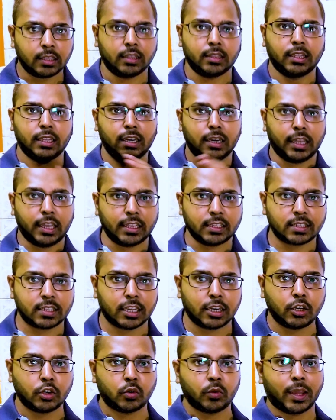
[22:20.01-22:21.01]
then
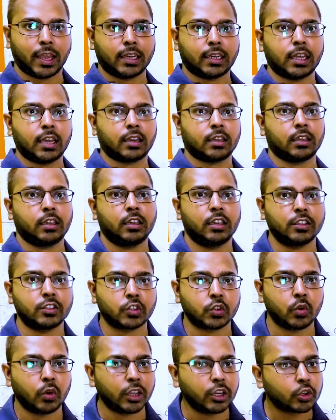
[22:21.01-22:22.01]
SN2 attack
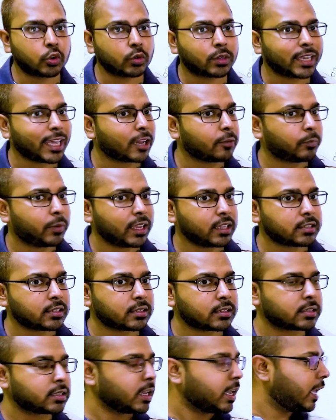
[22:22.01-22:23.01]
is going to take
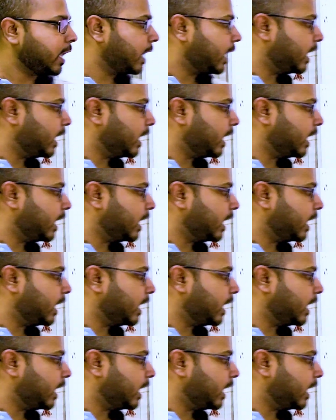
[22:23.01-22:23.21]
place.